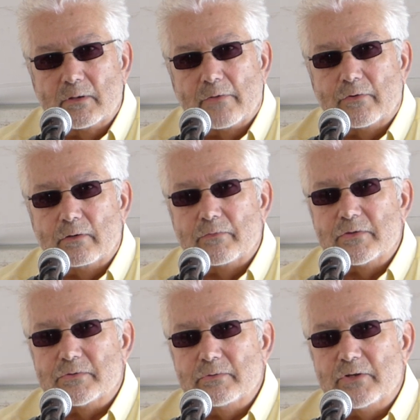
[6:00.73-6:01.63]
governor of the
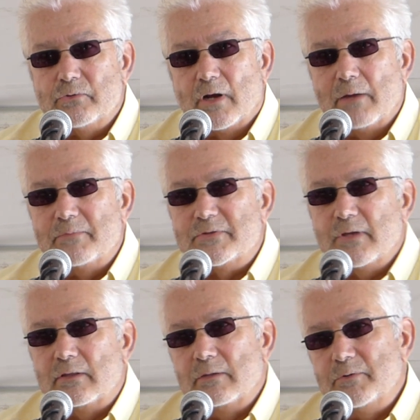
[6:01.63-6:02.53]
Zuni tribe
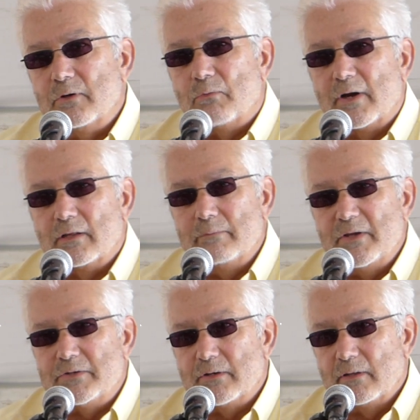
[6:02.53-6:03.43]
sent the Bureau of
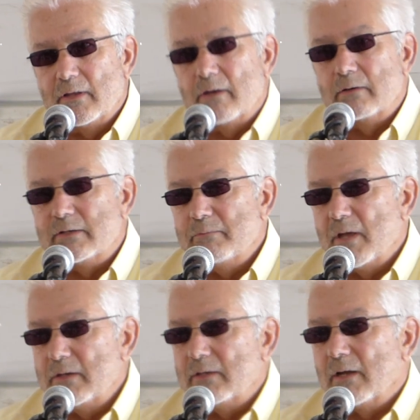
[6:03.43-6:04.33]
Reclamation a letter
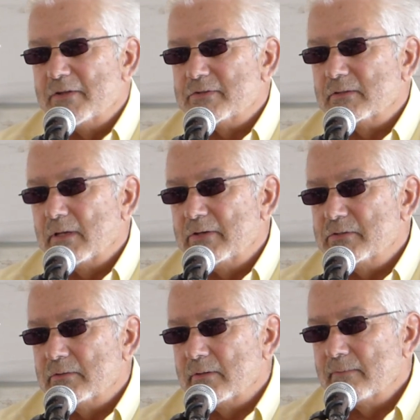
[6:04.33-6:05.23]
demanding
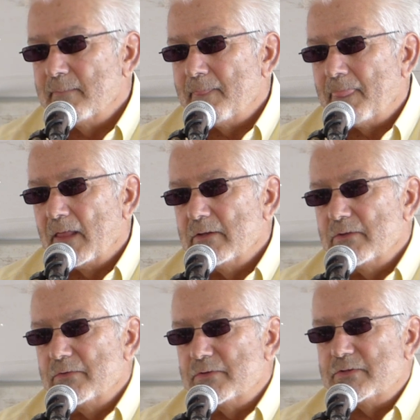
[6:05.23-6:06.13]
consultation,
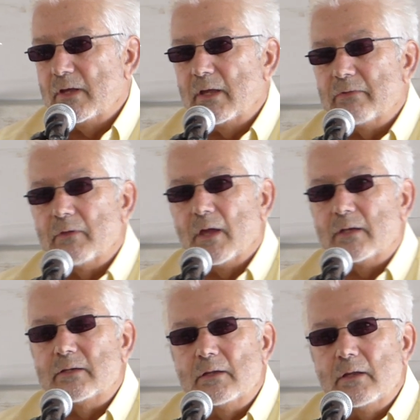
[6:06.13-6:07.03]
saying
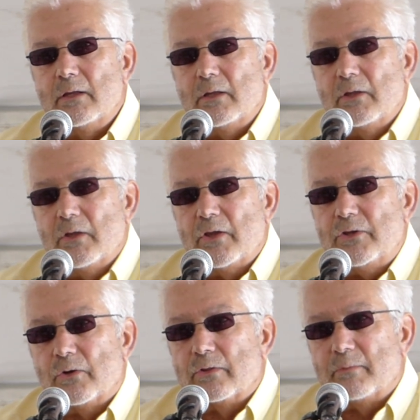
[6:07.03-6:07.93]
that
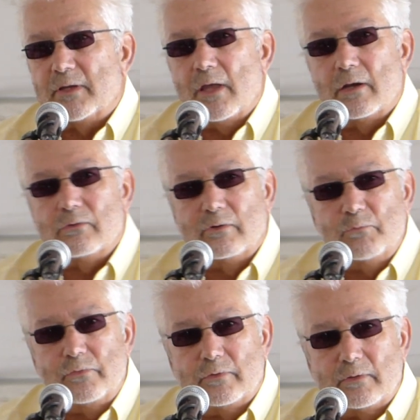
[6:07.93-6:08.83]
the mechanical
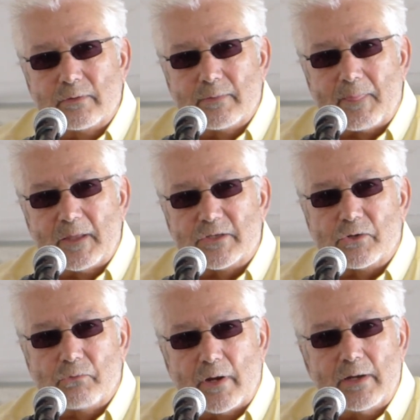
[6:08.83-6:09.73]
removal is
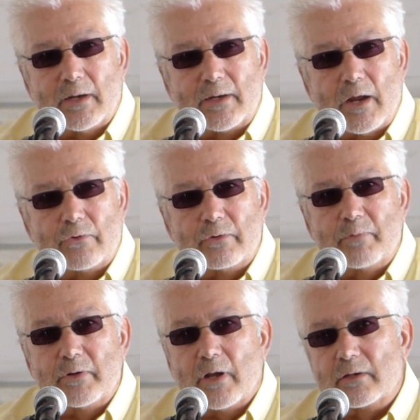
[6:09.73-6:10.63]
creating a
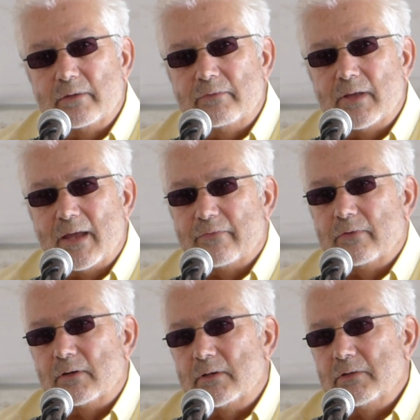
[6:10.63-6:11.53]
counterproductive
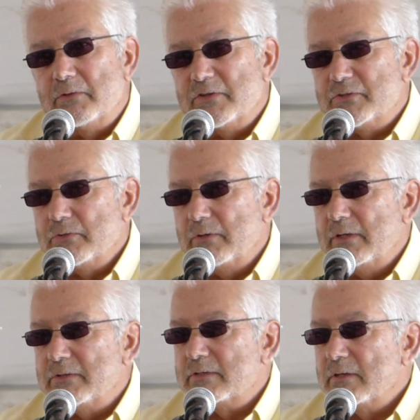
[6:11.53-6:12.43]
effort to the
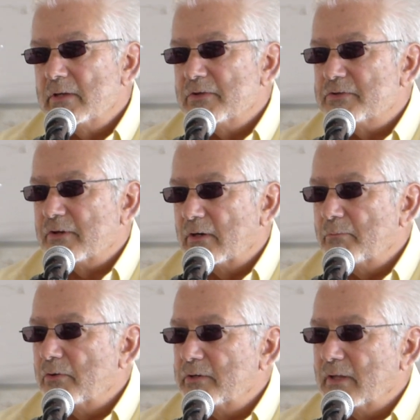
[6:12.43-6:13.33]
Zuni's
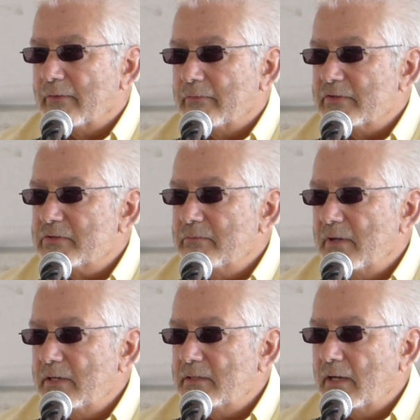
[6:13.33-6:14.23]
ceremonial efforts to
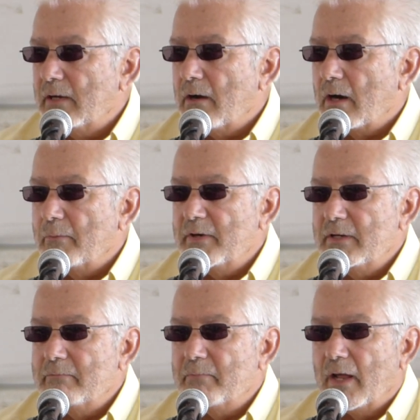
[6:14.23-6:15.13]
maintain harmony
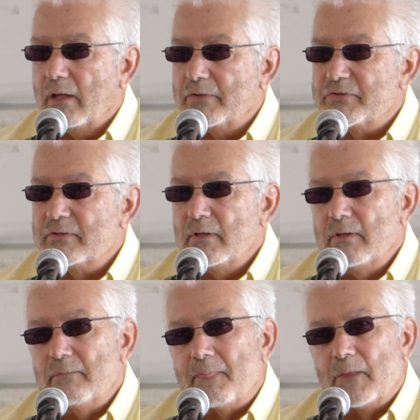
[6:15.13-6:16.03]
and
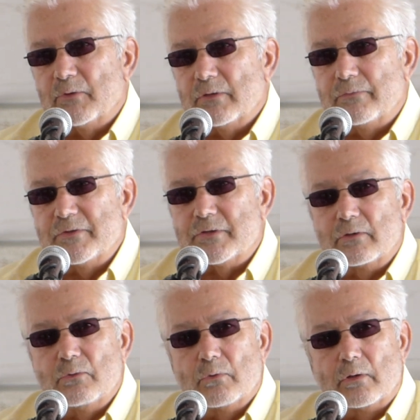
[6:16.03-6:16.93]
balance with the
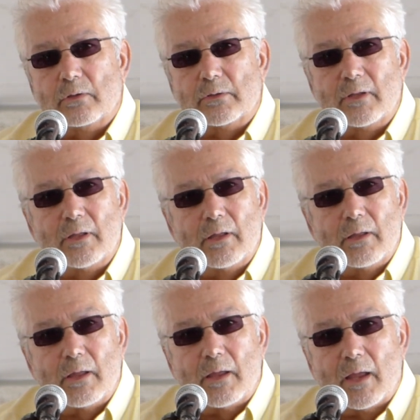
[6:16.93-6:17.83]
physical world
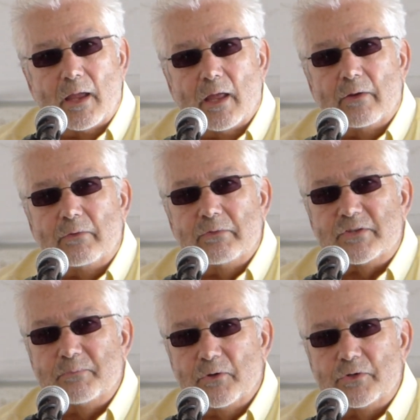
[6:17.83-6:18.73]
and the
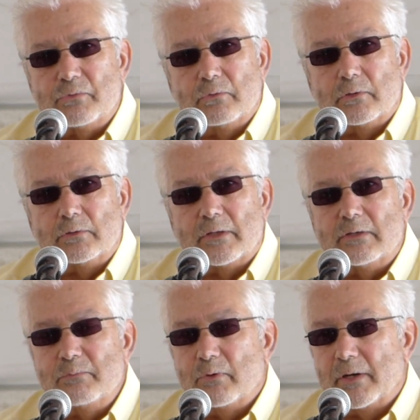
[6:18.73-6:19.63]
spiritual world, and
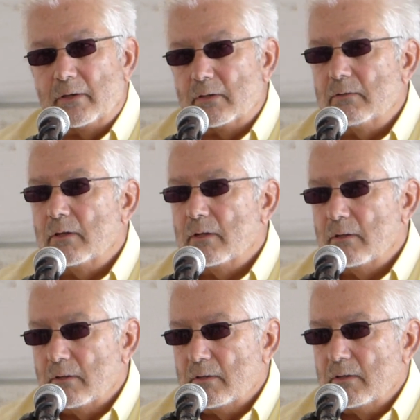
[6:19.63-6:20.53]
to bring
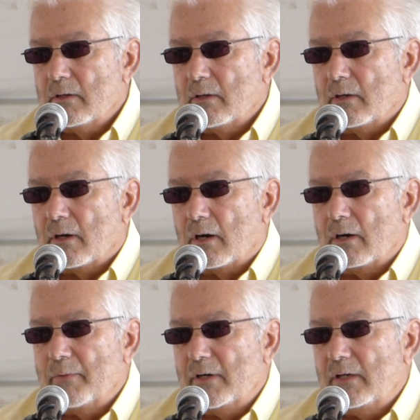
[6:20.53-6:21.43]

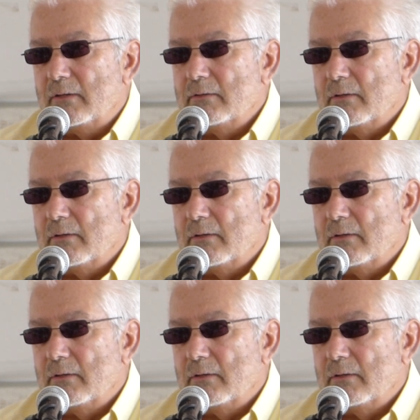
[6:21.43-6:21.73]
harmony